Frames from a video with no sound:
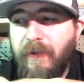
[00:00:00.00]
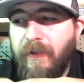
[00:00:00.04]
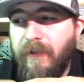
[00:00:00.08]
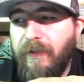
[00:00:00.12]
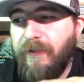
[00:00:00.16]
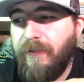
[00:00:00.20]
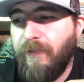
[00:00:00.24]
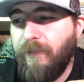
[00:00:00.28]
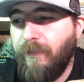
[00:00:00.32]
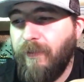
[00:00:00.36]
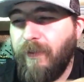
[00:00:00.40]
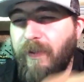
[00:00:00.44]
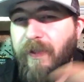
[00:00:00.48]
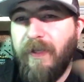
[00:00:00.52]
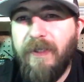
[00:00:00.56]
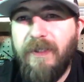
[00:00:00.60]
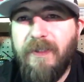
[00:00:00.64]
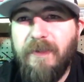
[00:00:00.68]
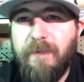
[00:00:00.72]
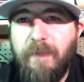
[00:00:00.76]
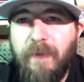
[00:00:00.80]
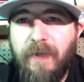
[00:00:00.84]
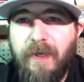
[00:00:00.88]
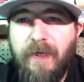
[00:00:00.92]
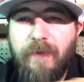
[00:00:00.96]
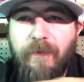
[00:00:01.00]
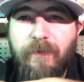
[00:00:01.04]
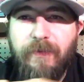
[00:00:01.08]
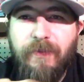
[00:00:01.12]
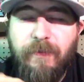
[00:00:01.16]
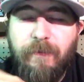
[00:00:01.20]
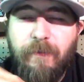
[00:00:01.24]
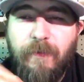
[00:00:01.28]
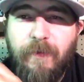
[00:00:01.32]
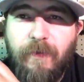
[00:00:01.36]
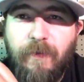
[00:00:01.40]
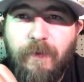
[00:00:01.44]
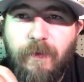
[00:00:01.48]
to really expand with some
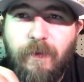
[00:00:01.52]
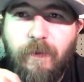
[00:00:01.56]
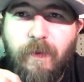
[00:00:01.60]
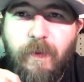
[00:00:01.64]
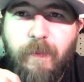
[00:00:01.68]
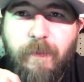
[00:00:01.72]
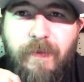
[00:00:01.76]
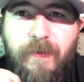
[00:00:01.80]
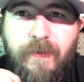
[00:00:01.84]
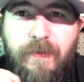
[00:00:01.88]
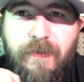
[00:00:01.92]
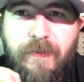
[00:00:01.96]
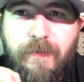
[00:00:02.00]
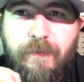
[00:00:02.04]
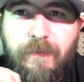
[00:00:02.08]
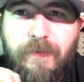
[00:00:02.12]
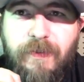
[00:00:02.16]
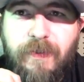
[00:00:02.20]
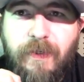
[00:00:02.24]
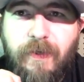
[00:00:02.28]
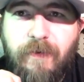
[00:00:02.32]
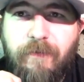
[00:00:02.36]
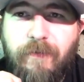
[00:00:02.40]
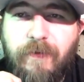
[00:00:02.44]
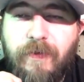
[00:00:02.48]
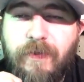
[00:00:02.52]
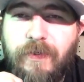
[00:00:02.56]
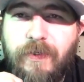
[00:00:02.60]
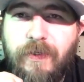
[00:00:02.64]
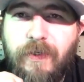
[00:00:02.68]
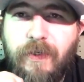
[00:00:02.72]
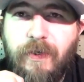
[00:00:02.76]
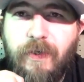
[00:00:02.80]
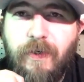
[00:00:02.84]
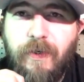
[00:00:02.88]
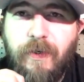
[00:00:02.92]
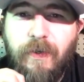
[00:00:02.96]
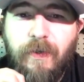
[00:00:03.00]
new equipment and some stuff this
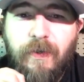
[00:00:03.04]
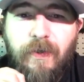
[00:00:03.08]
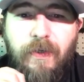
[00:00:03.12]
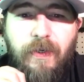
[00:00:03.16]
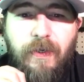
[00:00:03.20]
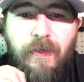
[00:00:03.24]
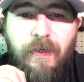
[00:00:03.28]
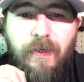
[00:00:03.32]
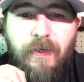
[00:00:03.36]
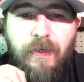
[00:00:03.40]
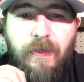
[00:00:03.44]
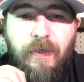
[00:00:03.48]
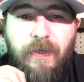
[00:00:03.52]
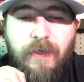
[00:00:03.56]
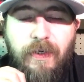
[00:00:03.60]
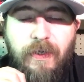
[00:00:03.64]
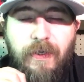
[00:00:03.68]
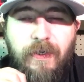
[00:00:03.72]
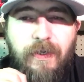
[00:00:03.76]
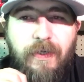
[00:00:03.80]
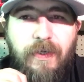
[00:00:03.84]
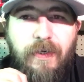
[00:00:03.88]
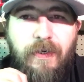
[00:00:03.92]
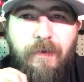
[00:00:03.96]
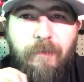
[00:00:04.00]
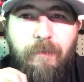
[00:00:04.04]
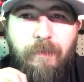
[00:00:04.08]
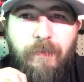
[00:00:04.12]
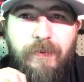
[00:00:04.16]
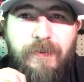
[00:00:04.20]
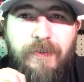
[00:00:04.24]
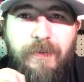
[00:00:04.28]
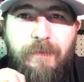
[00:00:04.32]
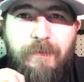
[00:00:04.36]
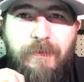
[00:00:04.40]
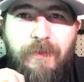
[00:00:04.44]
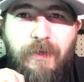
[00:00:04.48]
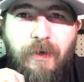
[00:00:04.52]
year and put
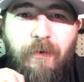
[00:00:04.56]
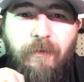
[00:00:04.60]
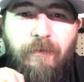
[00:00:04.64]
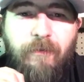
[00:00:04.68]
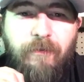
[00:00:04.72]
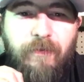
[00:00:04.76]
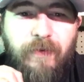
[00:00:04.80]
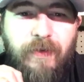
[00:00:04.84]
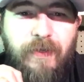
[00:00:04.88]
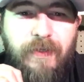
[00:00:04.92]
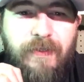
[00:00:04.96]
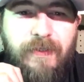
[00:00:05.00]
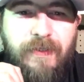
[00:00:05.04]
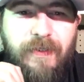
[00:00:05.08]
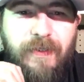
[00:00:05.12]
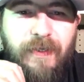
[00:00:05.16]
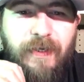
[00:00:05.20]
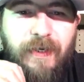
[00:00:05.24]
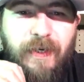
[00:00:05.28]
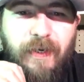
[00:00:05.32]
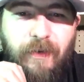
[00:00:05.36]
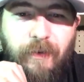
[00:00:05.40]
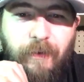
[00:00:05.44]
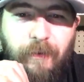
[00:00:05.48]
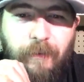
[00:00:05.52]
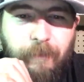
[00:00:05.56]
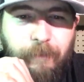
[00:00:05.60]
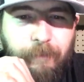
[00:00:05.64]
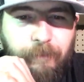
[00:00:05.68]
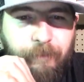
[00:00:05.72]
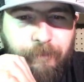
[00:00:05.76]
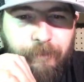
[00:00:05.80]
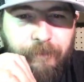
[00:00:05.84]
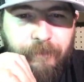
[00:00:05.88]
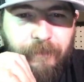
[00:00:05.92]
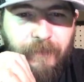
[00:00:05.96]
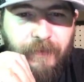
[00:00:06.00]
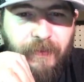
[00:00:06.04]
some dope vids together.
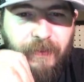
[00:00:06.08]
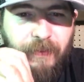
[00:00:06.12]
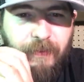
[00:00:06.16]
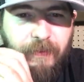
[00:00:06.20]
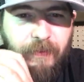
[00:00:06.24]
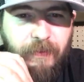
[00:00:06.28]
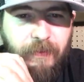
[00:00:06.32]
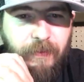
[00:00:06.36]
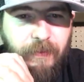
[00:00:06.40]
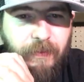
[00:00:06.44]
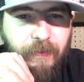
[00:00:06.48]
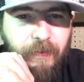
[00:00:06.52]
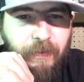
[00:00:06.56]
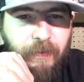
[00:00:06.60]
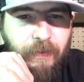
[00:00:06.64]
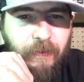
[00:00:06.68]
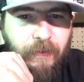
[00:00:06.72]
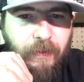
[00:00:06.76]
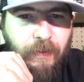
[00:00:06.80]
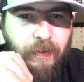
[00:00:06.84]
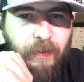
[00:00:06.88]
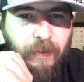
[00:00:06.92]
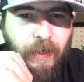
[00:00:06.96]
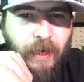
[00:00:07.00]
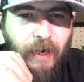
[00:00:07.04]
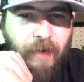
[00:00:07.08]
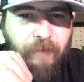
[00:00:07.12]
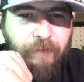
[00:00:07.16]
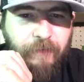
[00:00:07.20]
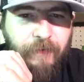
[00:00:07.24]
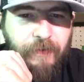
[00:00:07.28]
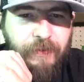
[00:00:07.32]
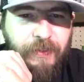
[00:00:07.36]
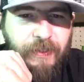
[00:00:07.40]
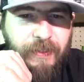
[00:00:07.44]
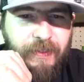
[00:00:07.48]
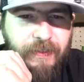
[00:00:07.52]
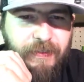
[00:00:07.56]
I
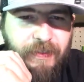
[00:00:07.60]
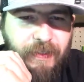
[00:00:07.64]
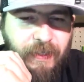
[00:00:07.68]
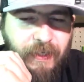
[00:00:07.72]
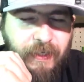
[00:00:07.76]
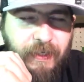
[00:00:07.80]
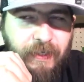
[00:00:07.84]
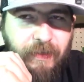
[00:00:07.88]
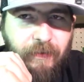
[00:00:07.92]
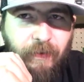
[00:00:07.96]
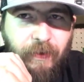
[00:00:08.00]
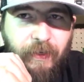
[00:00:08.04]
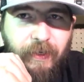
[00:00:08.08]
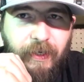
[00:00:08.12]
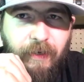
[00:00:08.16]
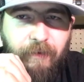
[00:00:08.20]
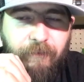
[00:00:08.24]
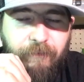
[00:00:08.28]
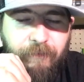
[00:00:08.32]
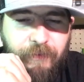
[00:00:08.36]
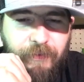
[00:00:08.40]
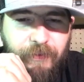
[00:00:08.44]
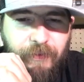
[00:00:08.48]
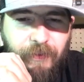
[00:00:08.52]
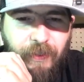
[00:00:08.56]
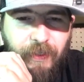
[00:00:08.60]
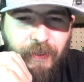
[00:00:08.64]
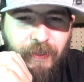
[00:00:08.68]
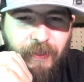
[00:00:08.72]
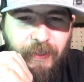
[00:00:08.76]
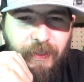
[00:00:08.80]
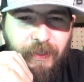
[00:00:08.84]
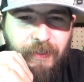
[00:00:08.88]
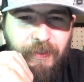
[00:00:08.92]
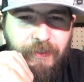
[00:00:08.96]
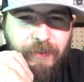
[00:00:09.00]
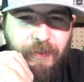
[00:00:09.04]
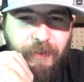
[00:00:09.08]
fish Kentucky Lake. I fish Lake
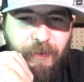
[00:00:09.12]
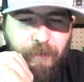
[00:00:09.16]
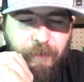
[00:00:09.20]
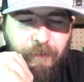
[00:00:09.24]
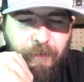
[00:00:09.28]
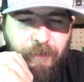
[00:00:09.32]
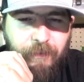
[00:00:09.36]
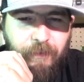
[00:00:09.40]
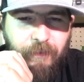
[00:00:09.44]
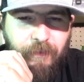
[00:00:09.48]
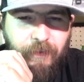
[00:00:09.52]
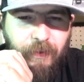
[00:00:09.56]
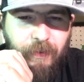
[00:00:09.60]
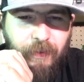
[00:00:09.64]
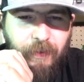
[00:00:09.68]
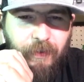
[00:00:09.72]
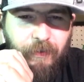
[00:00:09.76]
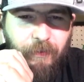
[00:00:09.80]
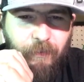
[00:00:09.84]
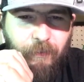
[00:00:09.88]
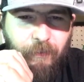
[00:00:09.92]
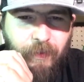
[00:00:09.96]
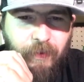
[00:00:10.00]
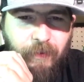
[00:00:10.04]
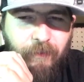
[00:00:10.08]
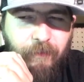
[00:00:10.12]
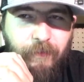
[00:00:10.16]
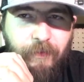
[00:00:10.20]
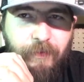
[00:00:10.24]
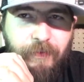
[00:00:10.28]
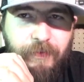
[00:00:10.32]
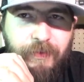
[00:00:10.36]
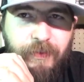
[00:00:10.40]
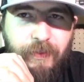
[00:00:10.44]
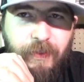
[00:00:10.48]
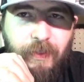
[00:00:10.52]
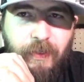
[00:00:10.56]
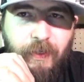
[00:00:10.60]
Egypt. The
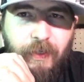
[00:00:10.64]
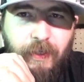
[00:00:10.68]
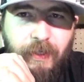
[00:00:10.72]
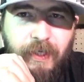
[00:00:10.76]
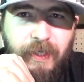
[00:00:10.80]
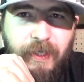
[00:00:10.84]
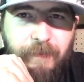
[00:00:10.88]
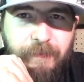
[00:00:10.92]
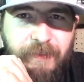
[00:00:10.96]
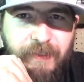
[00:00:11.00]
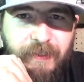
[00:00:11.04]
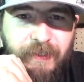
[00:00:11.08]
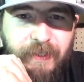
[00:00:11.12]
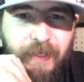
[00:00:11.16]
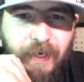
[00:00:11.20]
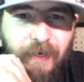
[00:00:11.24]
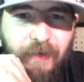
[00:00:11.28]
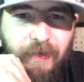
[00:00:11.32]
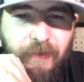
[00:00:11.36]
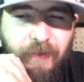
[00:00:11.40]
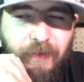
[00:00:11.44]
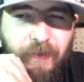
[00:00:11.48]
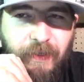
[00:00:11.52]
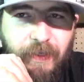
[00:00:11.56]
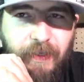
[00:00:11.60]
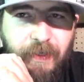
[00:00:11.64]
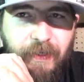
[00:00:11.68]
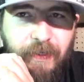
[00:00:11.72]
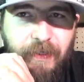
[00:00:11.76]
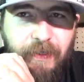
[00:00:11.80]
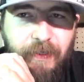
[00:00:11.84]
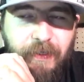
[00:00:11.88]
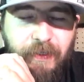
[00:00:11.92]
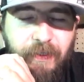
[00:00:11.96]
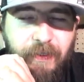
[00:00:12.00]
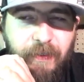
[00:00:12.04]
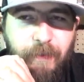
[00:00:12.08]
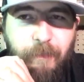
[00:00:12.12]
rivers, Gibson County Lake.
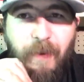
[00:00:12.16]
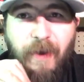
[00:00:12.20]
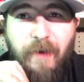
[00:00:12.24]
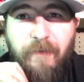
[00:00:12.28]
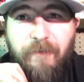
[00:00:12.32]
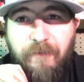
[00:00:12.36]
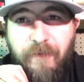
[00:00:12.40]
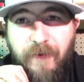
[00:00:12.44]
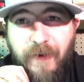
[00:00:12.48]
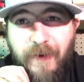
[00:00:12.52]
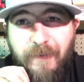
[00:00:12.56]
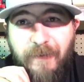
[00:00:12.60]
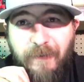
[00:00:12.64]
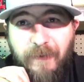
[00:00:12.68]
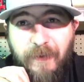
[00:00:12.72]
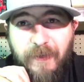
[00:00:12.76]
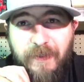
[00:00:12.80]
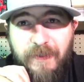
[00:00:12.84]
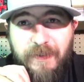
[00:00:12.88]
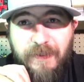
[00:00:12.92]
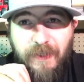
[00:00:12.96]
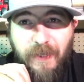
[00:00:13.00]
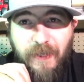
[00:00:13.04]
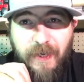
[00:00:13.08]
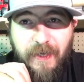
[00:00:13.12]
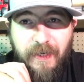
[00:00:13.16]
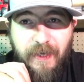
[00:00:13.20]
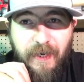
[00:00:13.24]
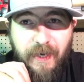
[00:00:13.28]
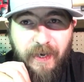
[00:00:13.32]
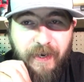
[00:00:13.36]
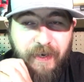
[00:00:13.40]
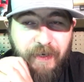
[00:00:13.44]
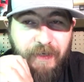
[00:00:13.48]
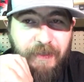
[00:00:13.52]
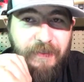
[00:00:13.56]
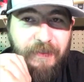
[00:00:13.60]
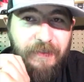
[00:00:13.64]
My favorite is Lake
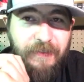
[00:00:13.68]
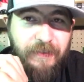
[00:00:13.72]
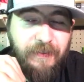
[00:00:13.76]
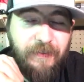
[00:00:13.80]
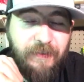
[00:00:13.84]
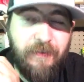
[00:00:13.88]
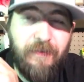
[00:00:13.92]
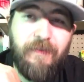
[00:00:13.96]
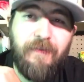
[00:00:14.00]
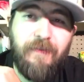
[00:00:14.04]
X,